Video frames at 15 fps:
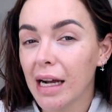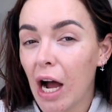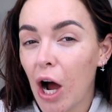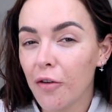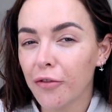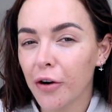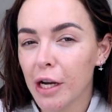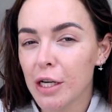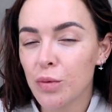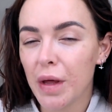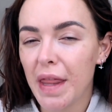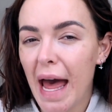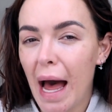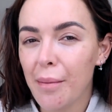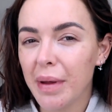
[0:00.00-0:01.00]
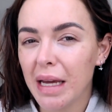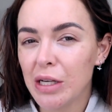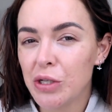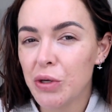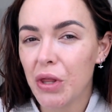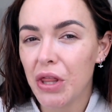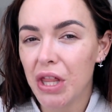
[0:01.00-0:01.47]
coverage without being
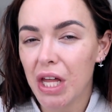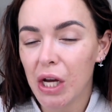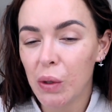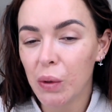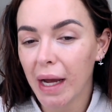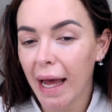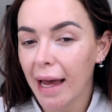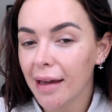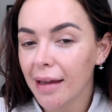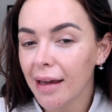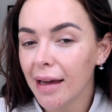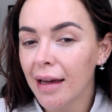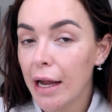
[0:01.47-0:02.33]
too thick or cakey.